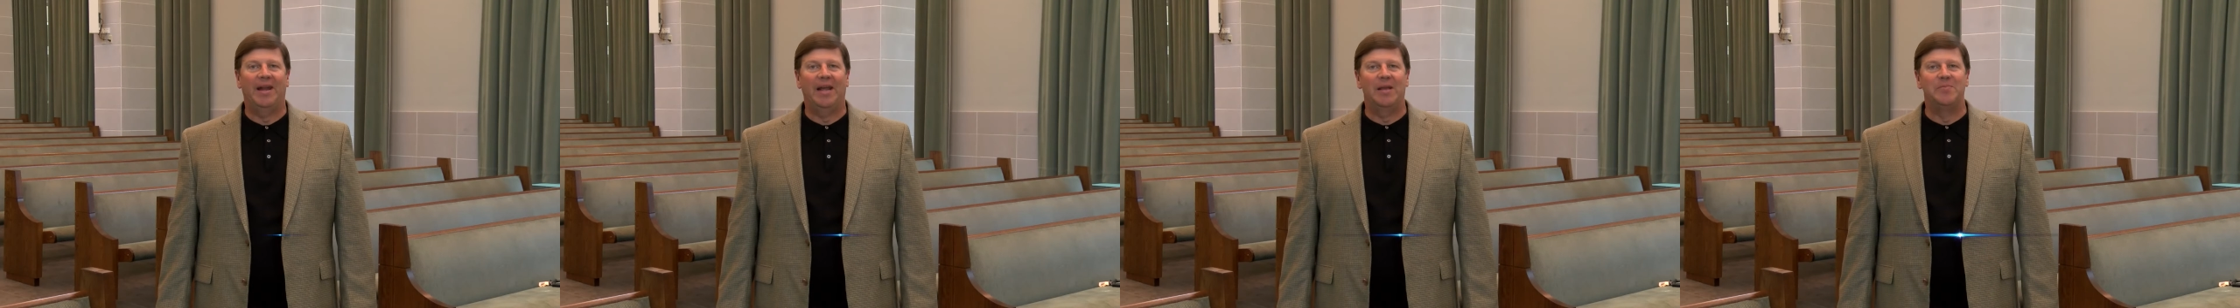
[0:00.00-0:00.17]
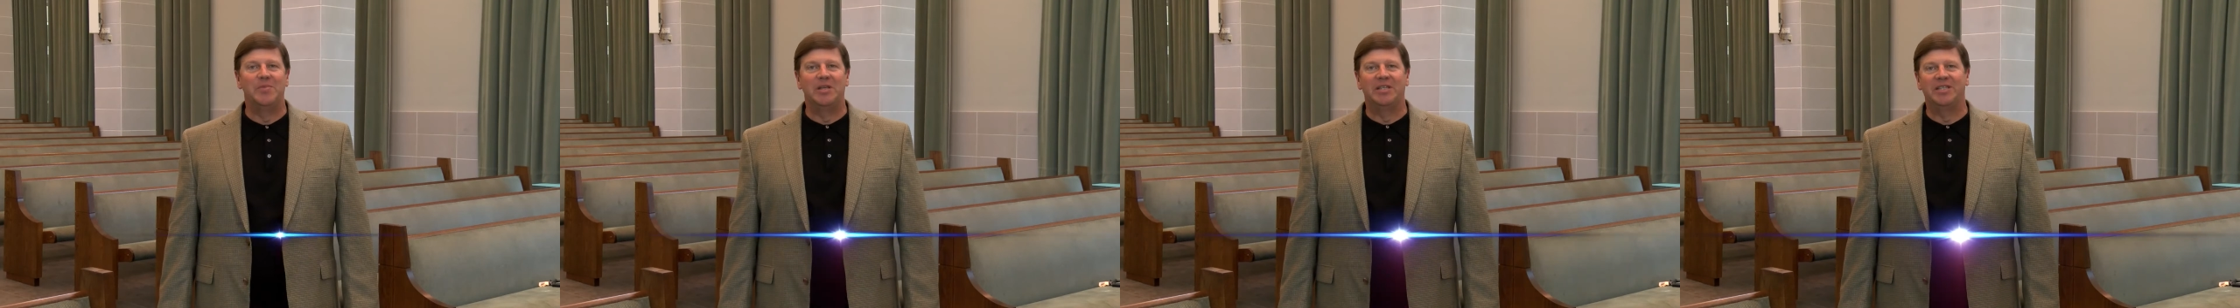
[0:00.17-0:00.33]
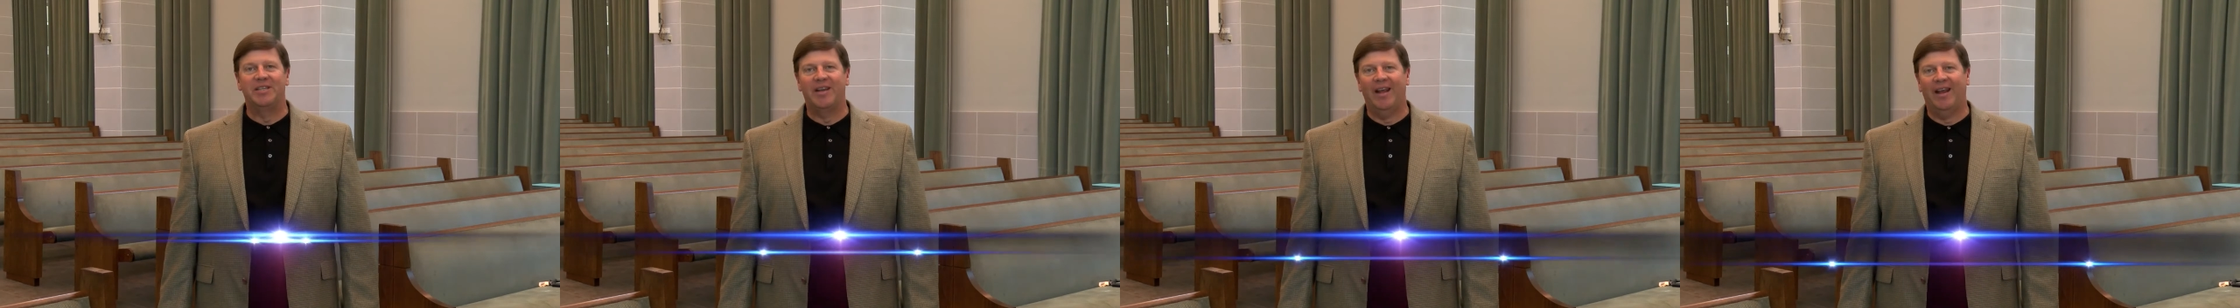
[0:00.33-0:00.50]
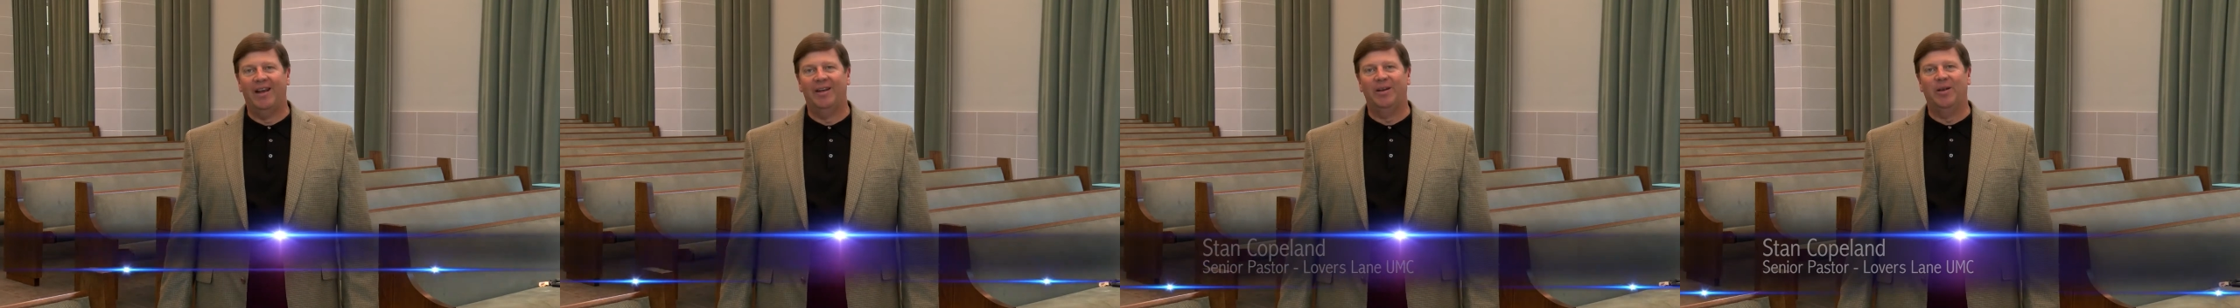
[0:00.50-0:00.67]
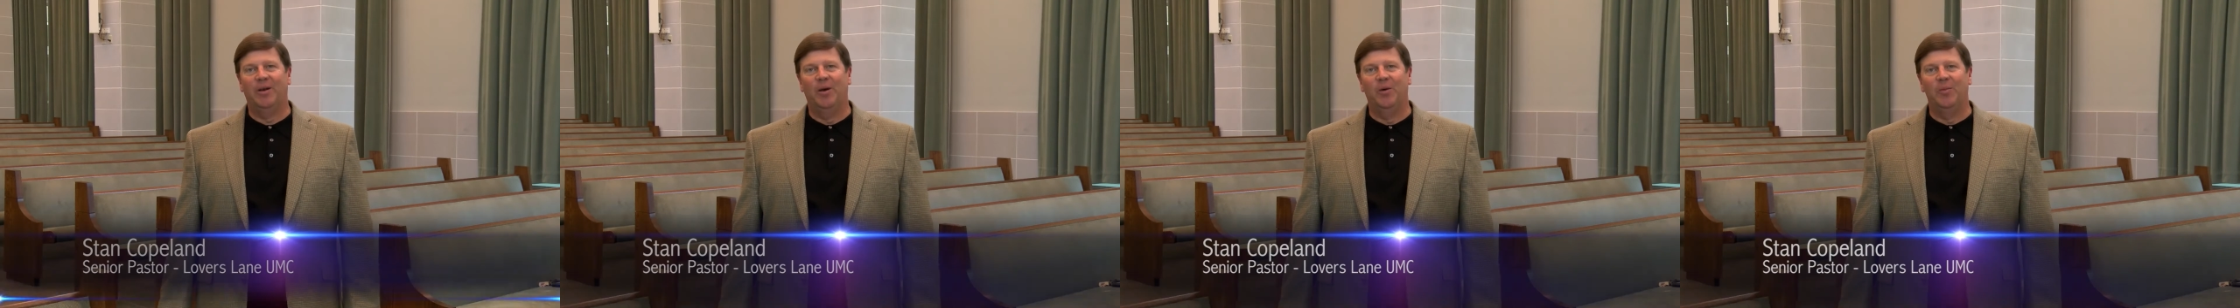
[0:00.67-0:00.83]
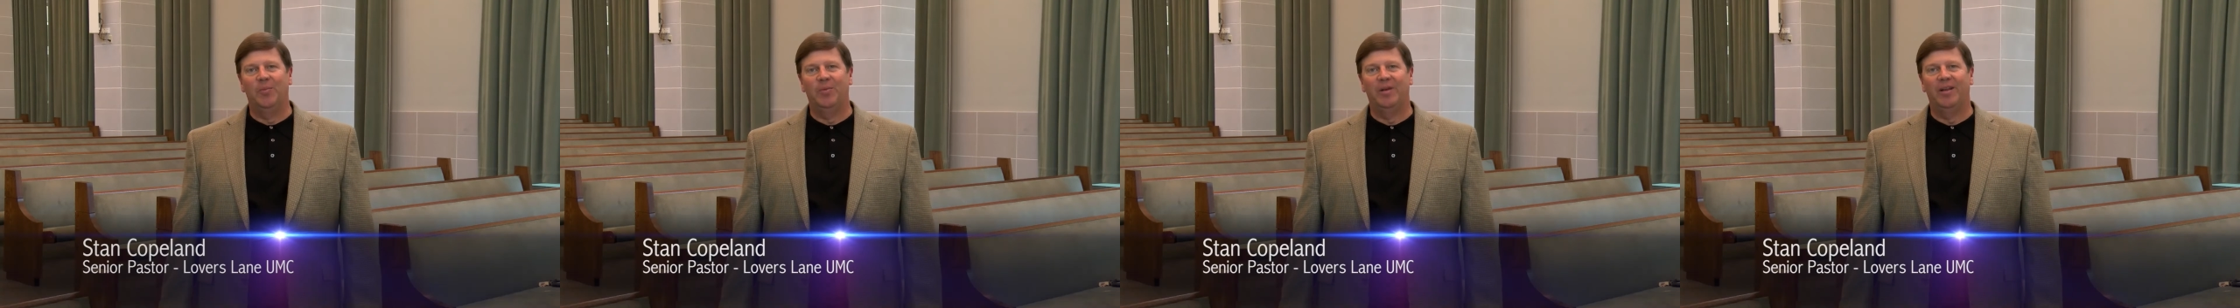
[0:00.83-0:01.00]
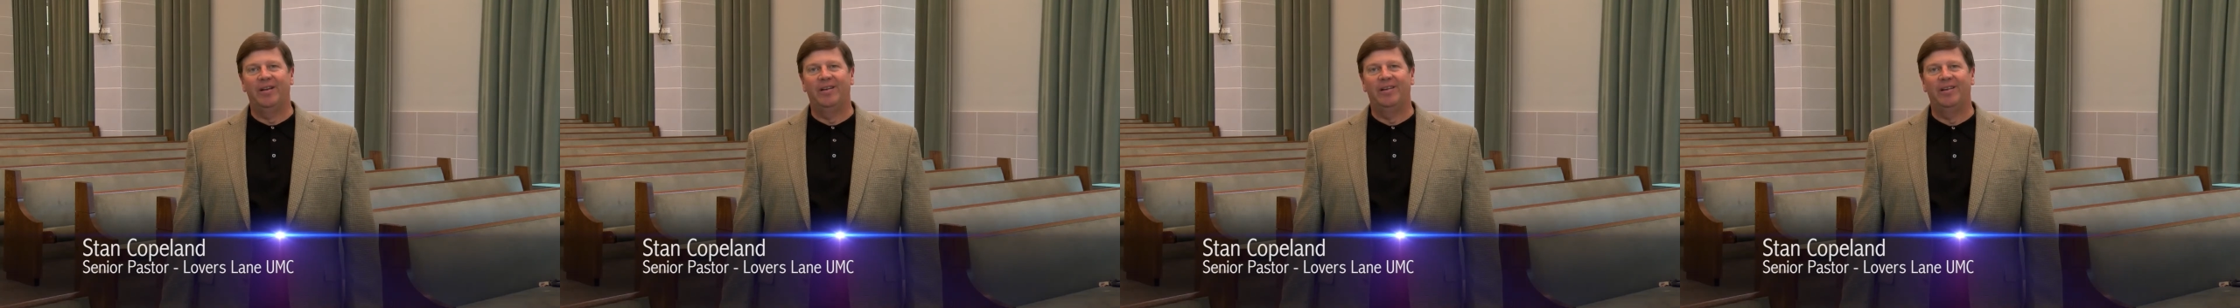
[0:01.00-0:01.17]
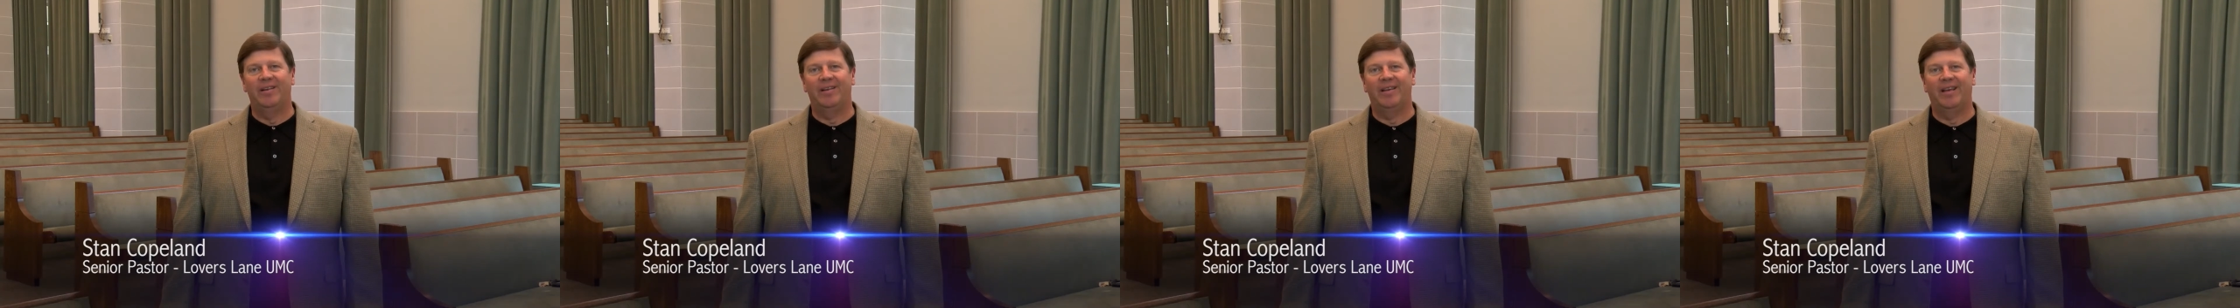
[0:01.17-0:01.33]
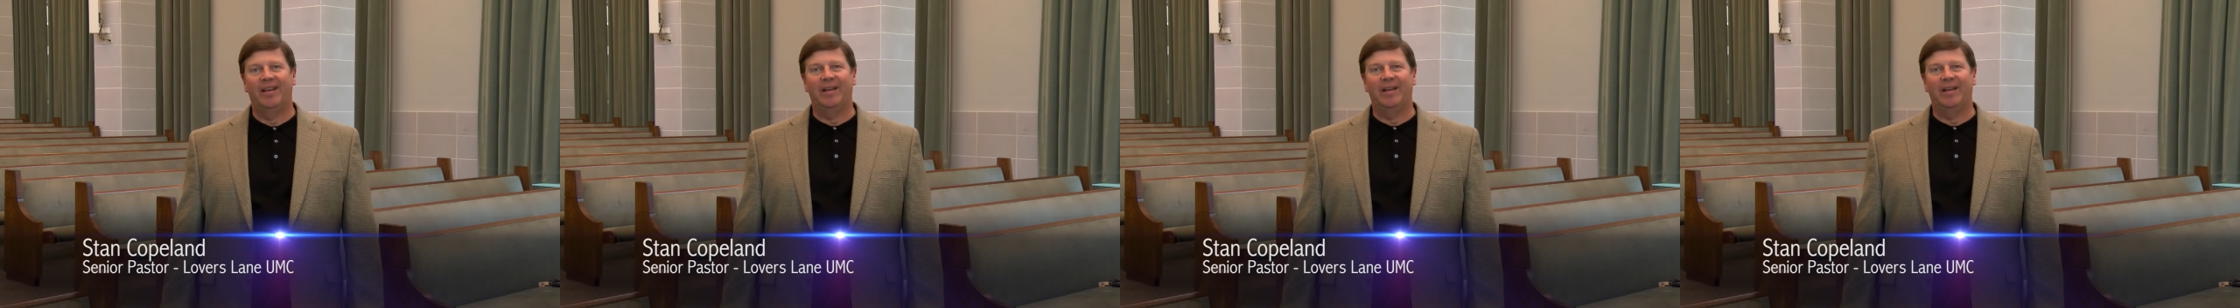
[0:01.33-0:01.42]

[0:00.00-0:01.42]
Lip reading: name is Stan Copeland,